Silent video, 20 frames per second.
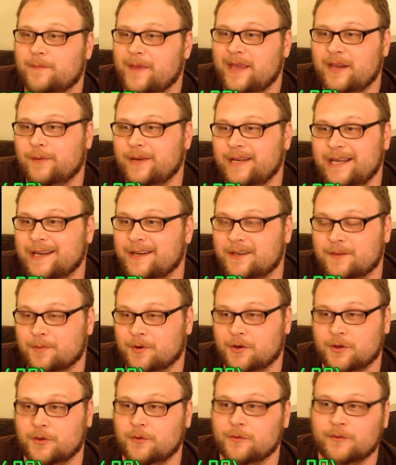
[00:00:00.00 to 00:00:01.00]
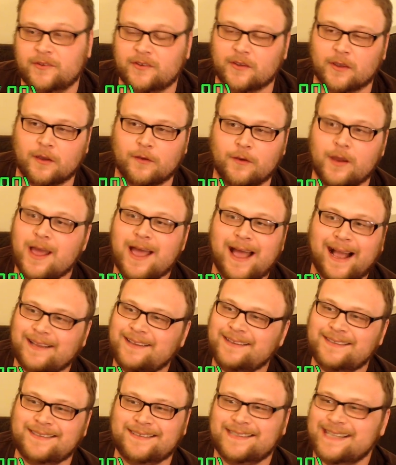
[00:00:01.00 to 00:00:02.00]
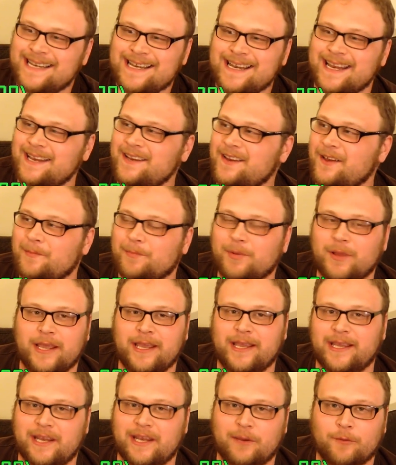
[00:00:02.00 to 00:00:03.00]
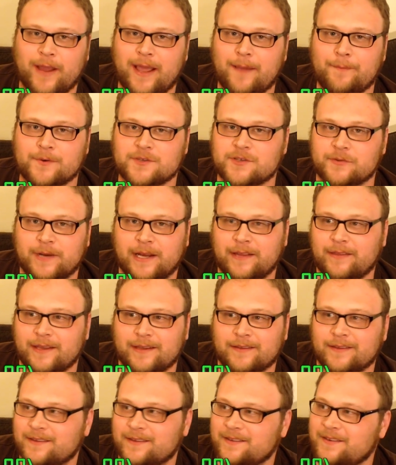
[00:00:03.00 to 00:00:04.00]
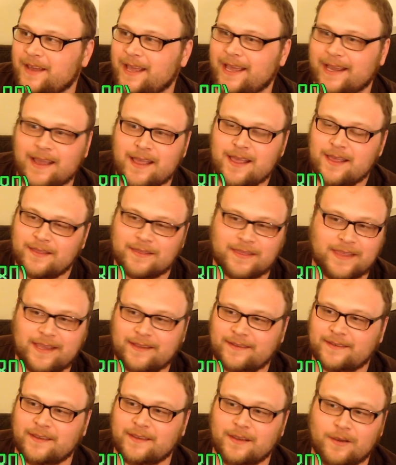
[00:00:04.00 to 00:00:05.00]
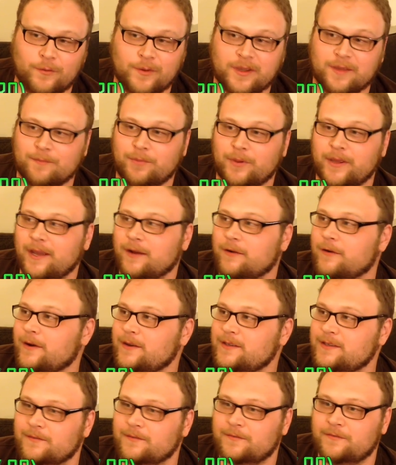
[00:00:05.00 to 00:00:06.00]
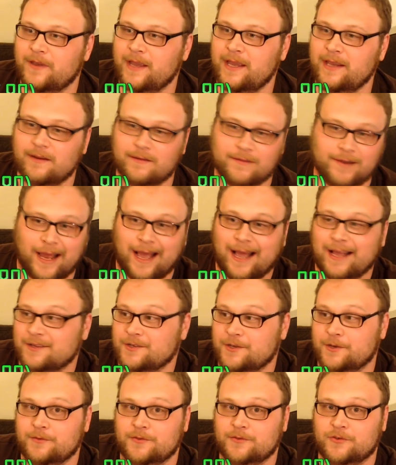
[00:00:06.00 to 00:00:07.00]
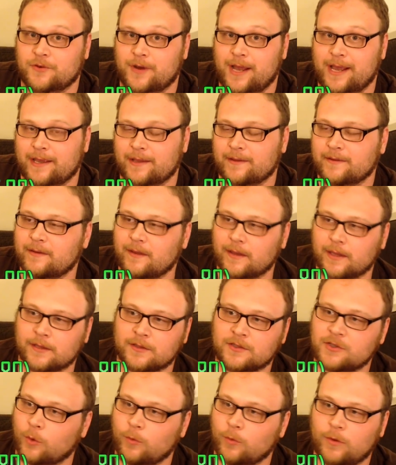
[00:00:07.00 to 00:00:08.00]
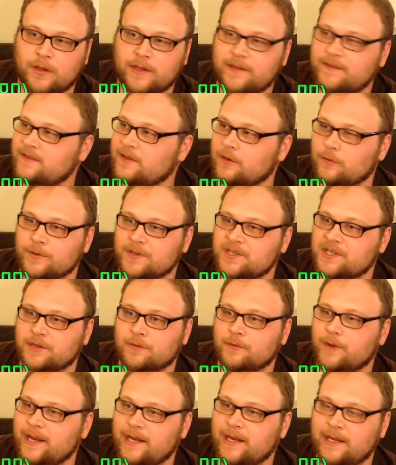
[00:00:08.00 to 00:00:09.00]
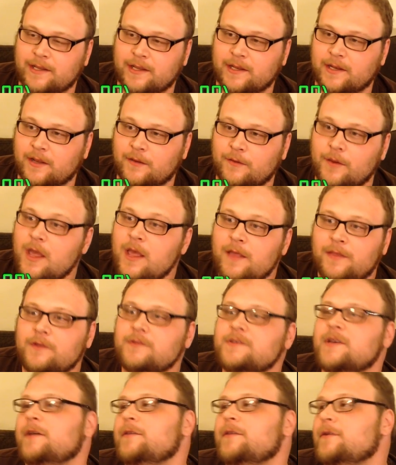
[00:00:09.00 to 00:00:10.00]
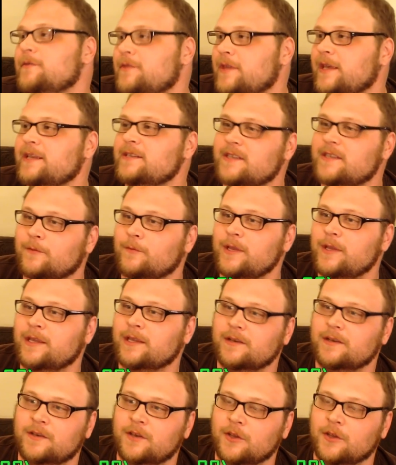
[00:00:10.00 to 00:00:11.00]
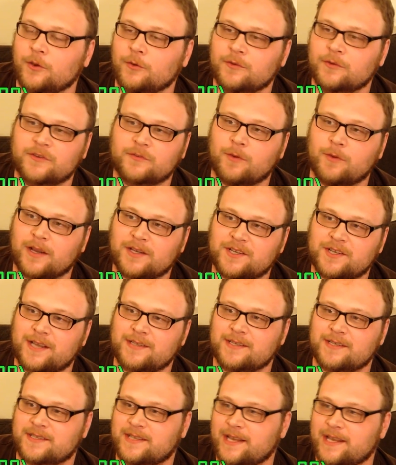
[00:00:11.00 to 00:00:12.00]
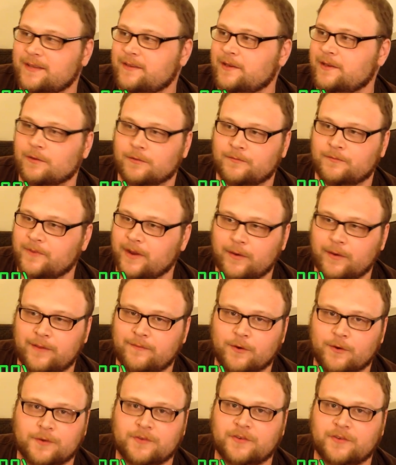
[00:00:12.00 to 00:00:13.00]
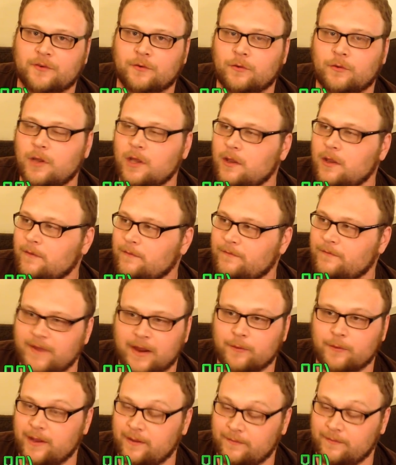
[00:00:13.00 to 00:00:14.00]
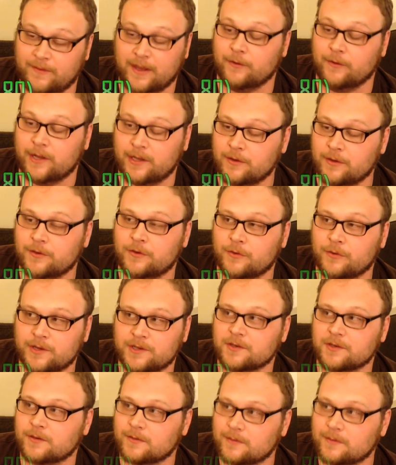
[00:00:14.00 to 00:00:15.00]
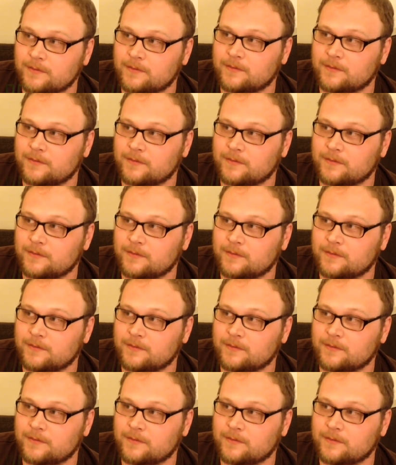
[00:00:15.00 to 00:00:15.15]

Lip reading: all the mana we need it to produce, so I just didn't end up playing any Rampers or anything in this deck. This, we can play a Crux of Fate, not choose dragons, and totally still regenerate it, you know. There's other things that we can do. Just Rakshasa's Death Dealer, very versatile, very good creature.